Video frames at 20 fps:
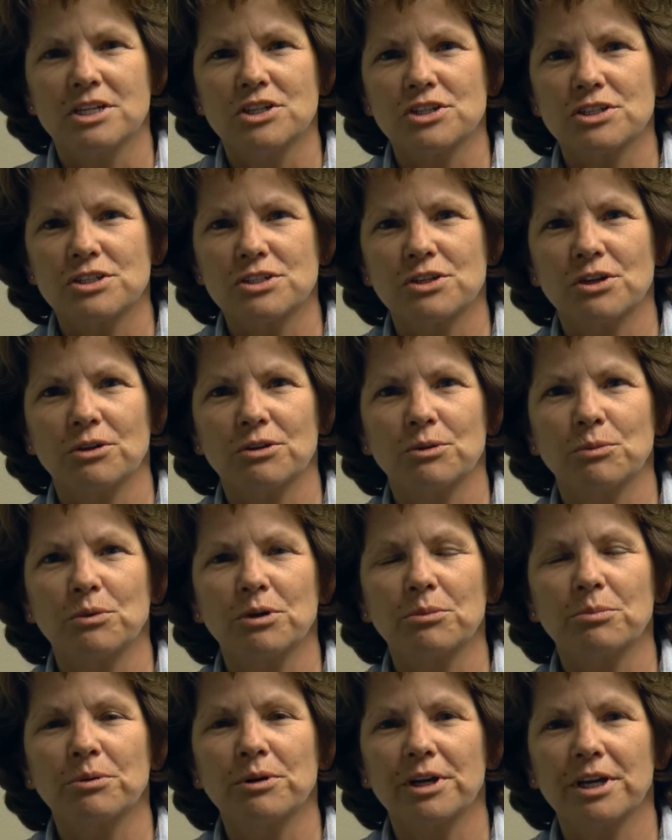Just know that
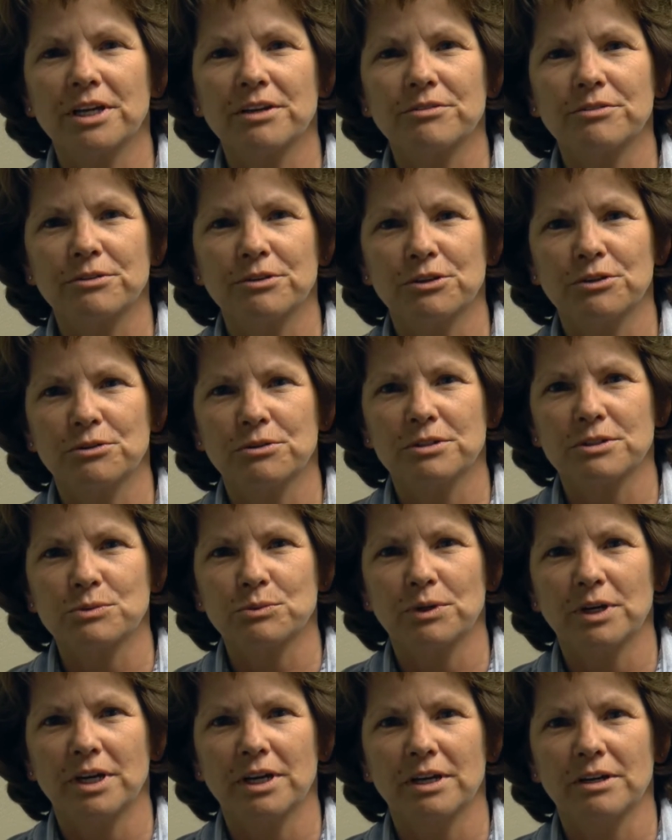we're praying for you as
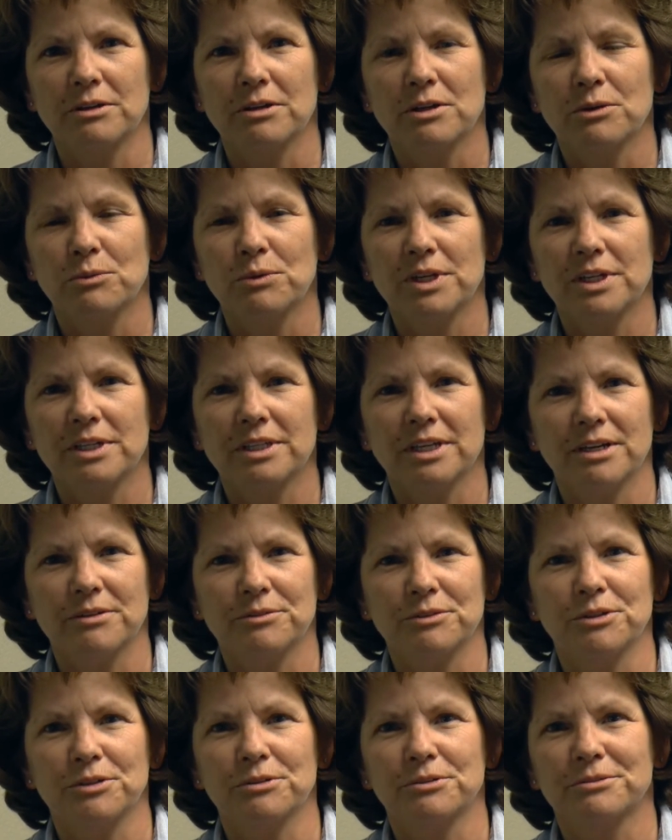well. We
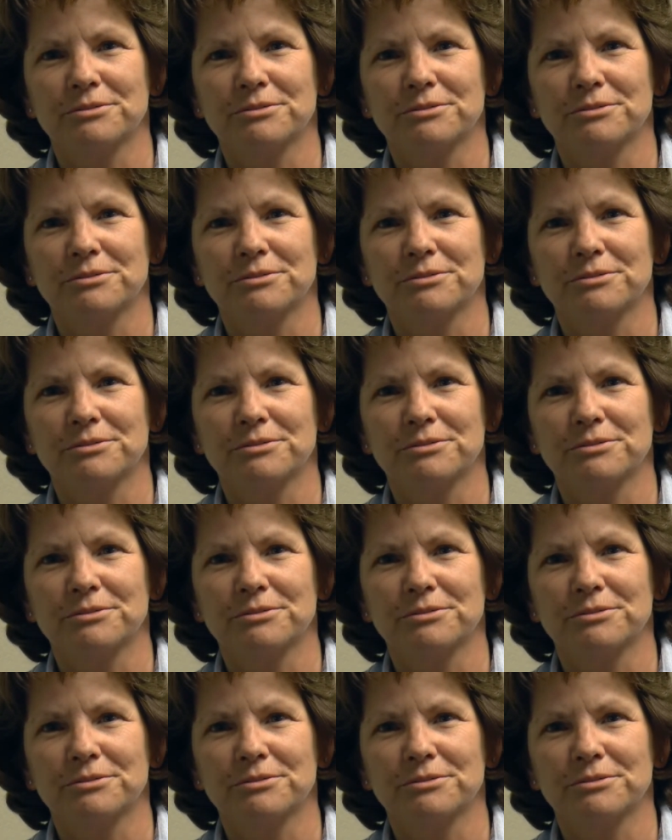love you.